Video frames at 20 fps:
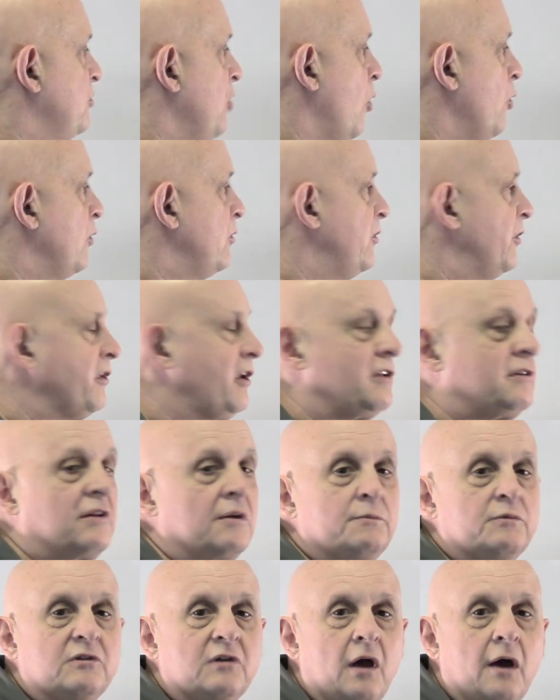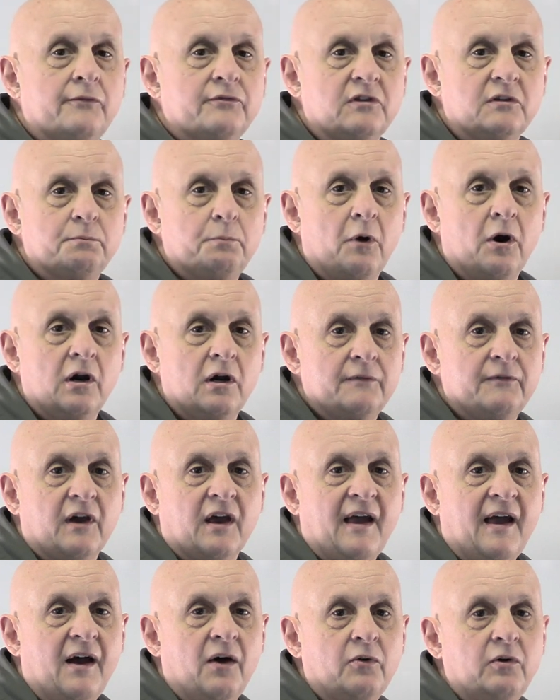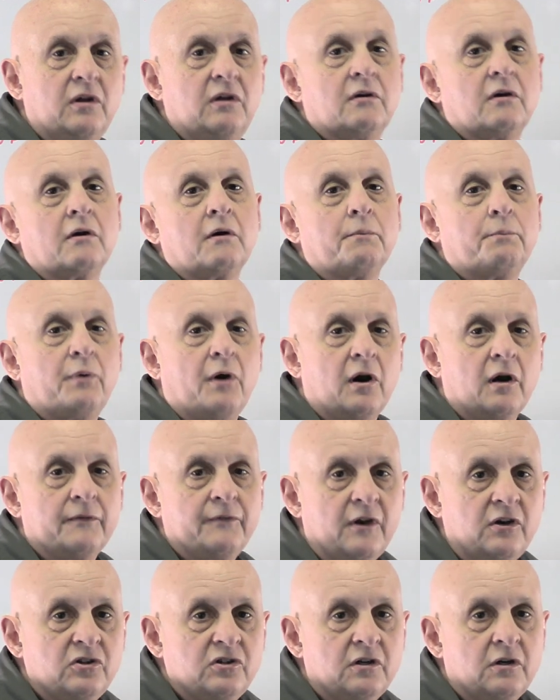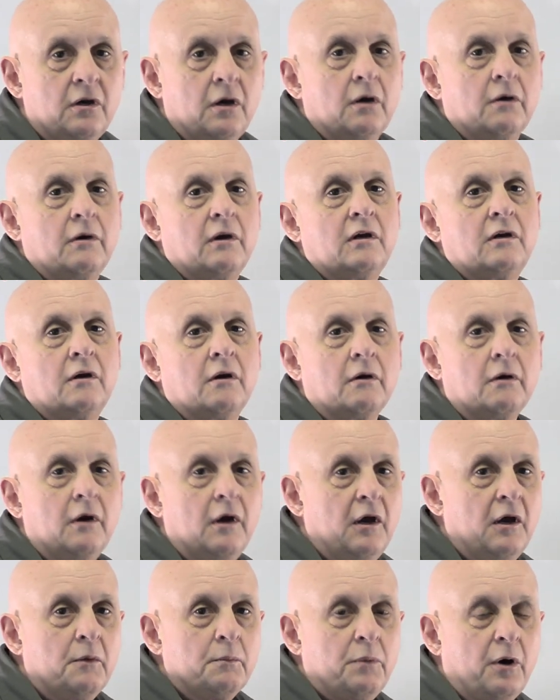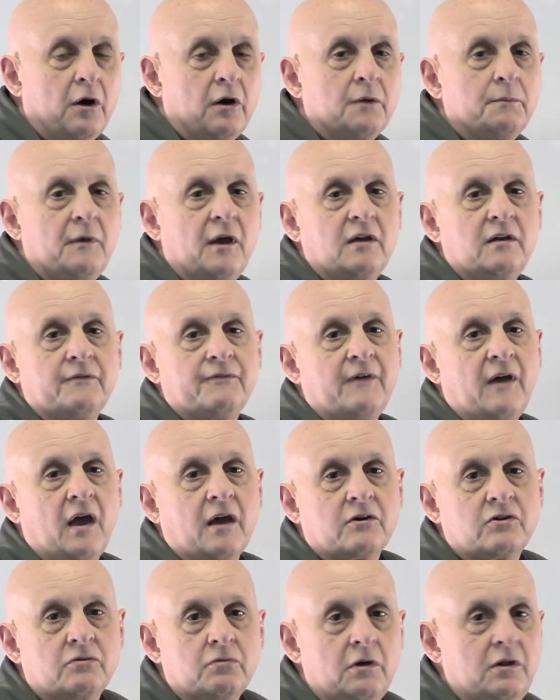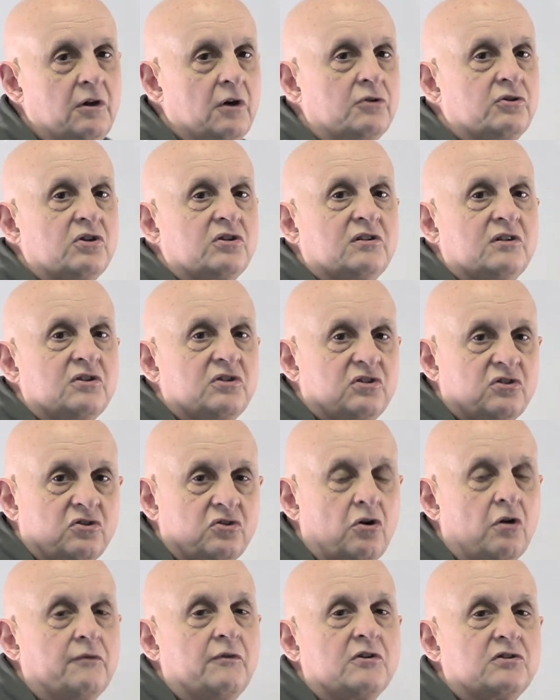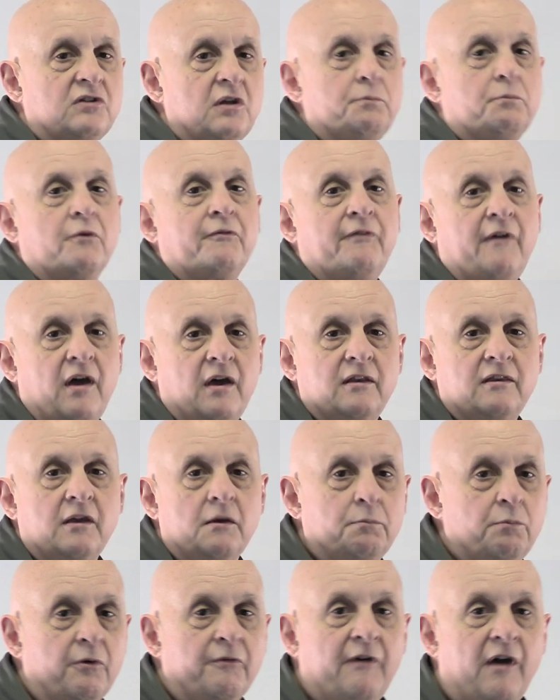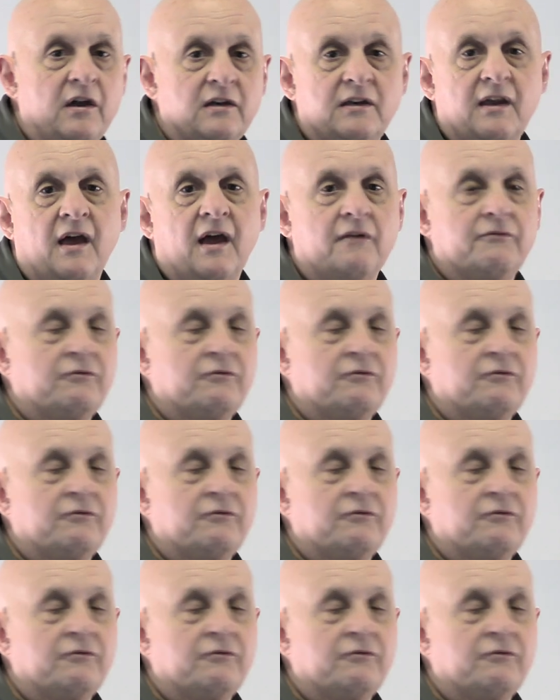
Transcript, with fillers: don't look at themselves as part of accounting or part of engineering or Part of manufacturing. They're just a service that provide, they provide to